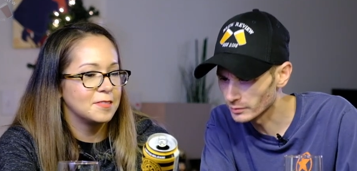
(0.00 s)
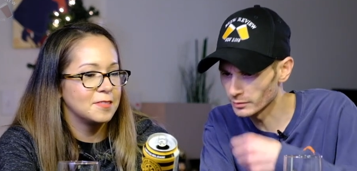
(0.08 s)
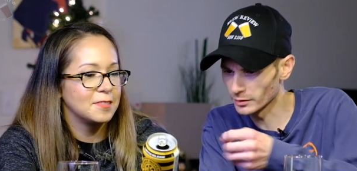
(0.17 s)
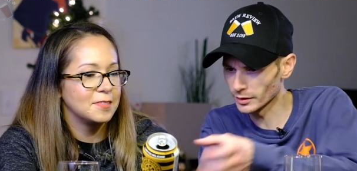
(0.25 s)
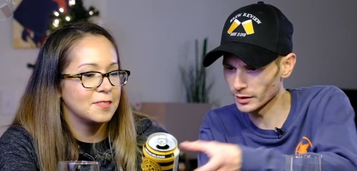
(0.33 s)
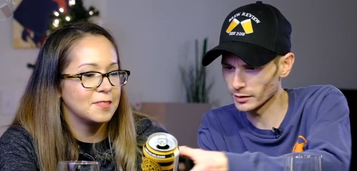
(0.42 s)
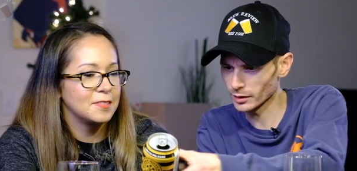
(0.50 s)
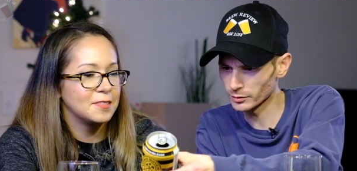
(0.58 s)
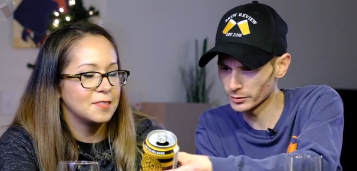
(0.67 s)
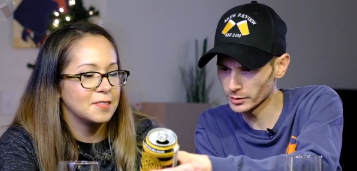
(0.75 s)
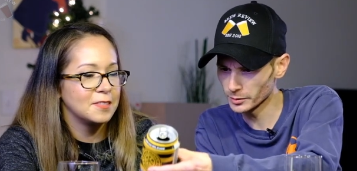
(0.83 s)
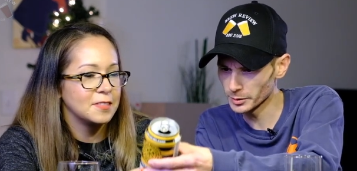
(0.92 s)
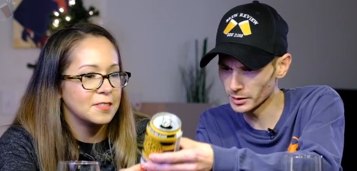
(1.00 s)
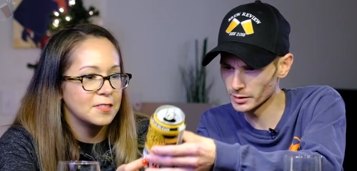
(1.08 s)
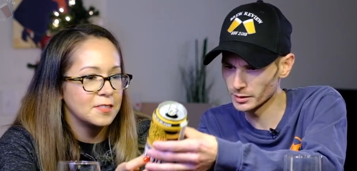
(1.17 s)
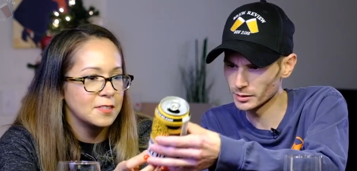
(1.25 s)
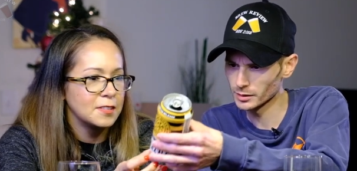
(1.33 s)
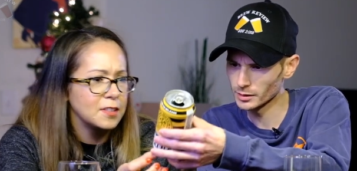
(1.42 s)
Speaker 1: Is that telephone number?
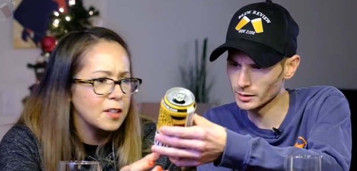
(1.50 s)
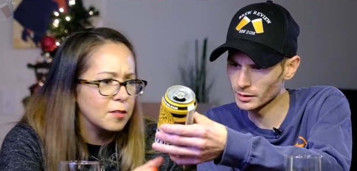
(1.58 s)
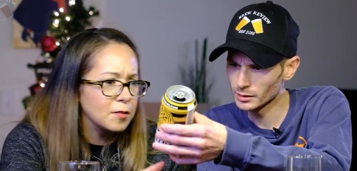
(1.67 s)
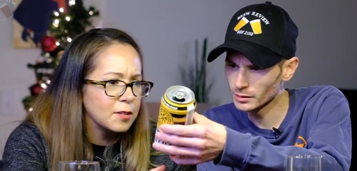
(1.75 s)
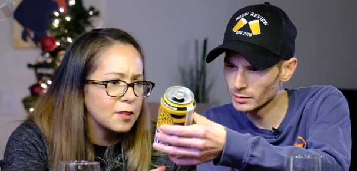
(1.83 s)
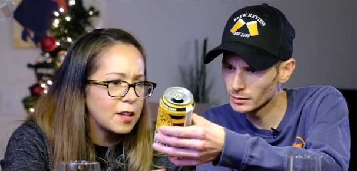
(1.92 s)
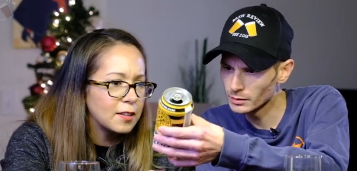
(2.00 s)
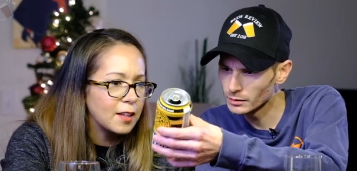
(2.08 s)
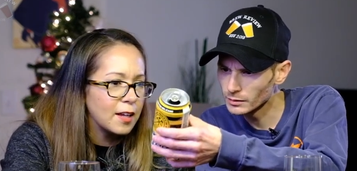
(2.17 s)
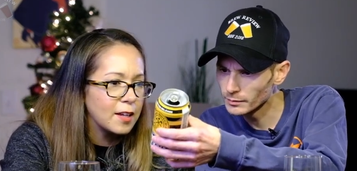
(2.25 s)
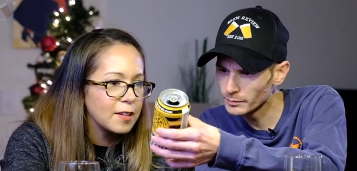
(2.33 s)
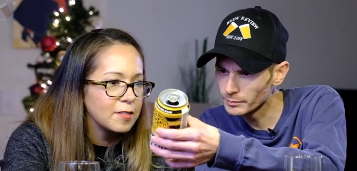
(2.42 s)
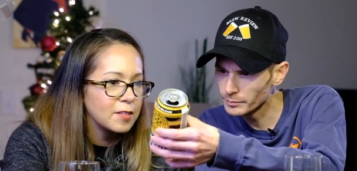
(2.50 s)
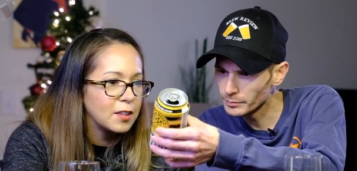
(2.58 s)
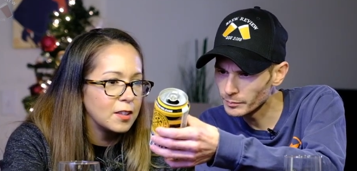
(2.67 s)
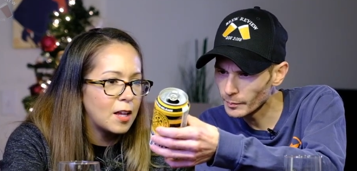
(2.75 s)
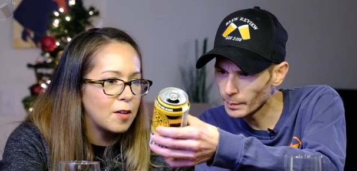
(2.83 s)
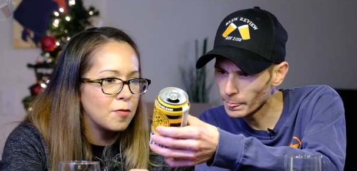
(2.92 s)
Speaker 2: No, not lie.
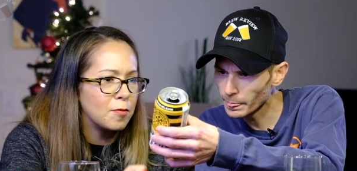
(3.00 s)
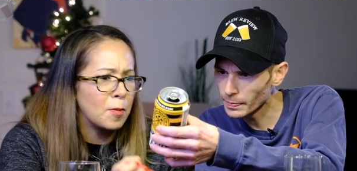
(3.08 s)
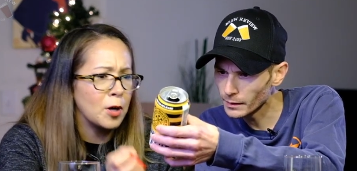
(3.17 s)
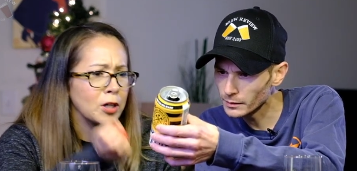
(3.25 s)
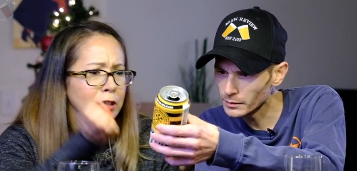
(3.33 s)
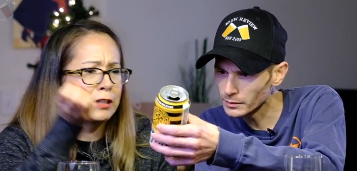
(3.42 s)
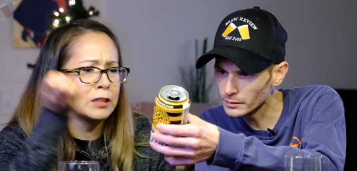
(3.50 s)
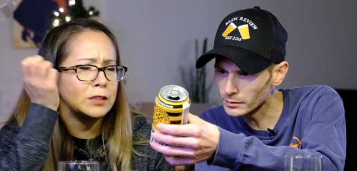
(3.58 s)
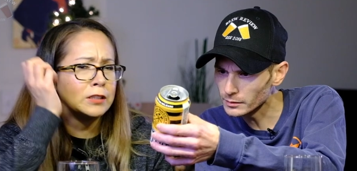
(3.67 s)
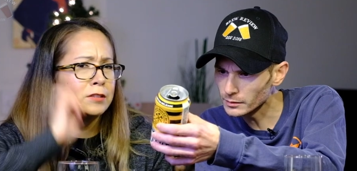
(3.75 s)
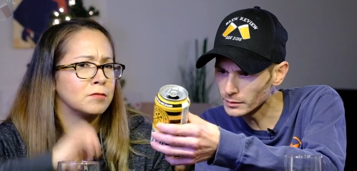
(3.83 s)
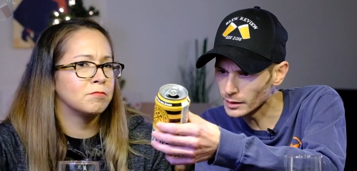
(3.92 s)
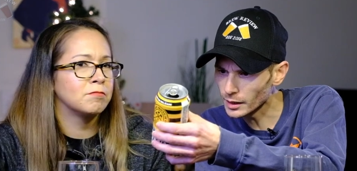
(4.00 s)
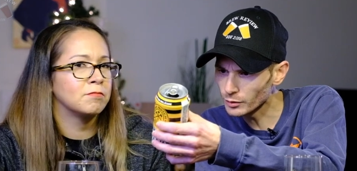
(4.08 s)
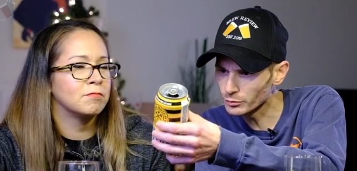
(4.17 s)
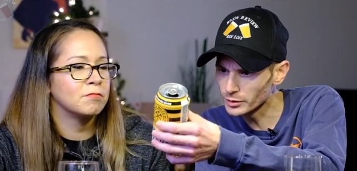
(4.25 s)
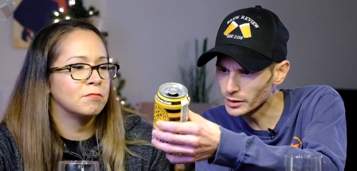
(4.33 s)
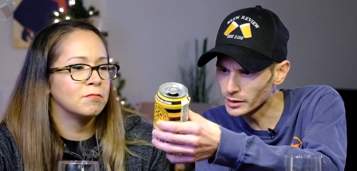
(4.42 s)
Love Mark.
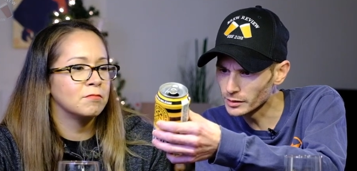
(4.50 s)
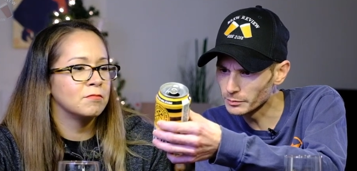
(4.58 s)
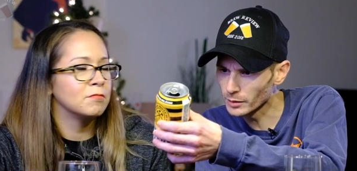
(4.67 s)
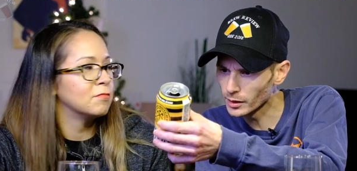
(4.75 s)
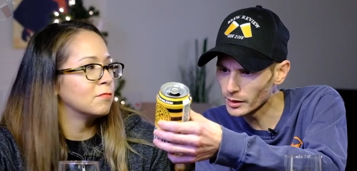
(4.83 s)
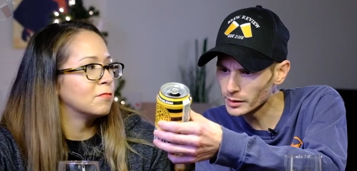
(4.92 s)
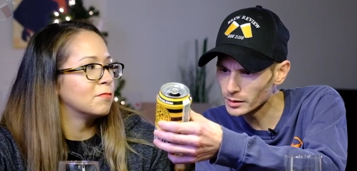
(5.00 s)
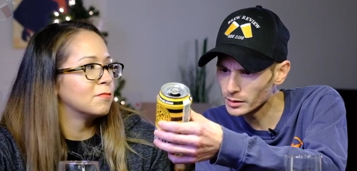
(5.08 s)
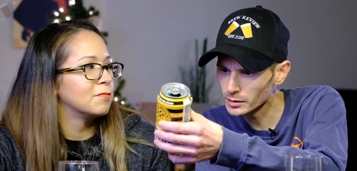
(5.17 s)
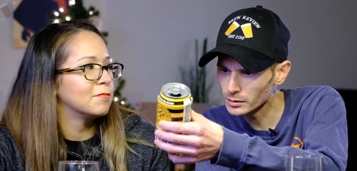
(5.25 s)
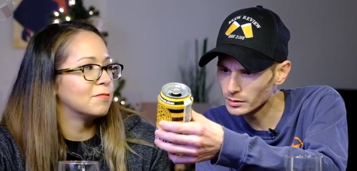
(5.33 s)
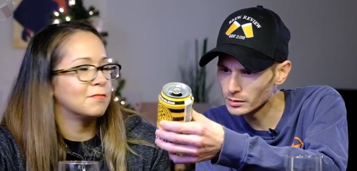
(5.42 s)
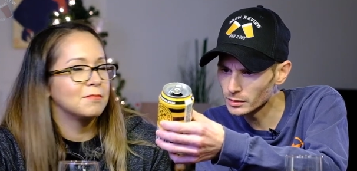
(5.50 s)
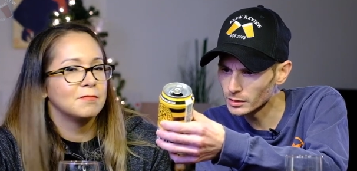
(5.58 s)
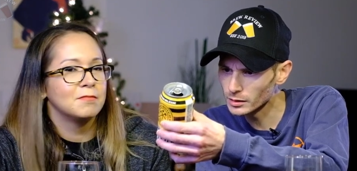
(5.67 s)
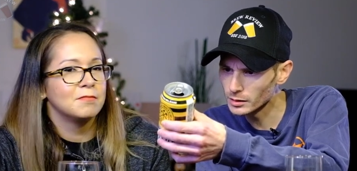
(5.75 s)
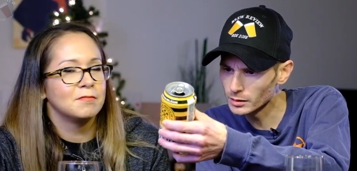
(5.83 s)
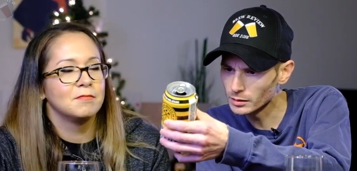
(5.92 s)
Speaker 1: LVE Mark?
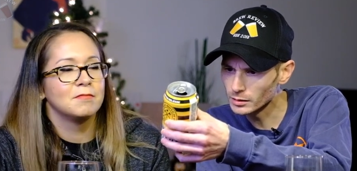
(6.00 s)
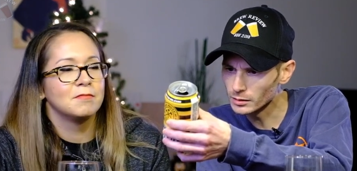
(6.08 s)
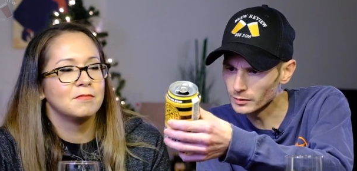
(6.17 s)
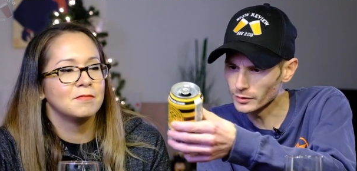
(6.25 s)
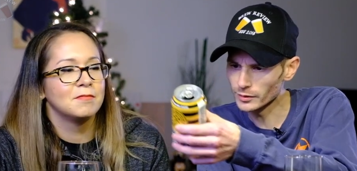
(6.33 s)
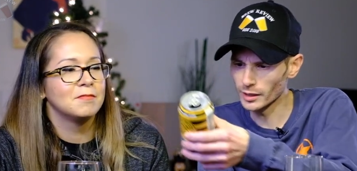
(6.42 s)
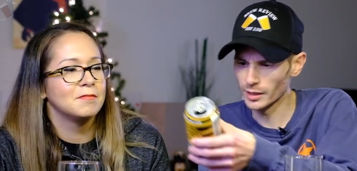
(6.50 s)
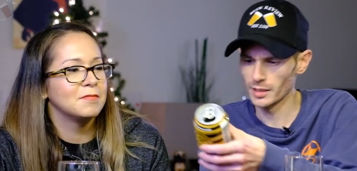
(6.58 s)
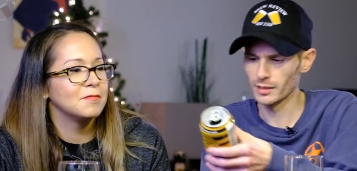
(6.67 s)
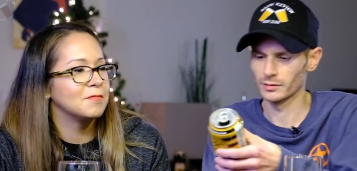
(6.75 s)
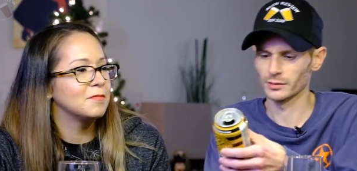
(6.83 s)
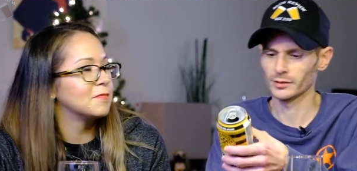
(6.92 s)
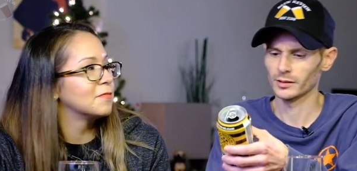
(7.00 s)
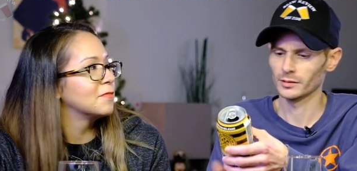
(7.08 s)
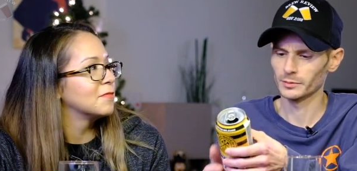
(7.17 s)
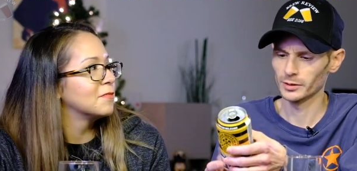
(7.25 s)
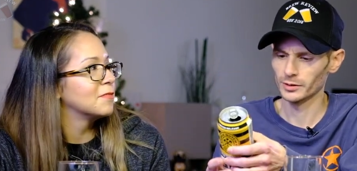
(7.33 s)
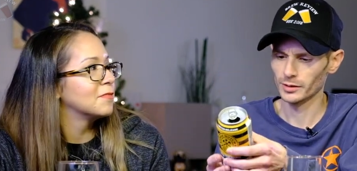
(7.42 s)
Is this an 800 number you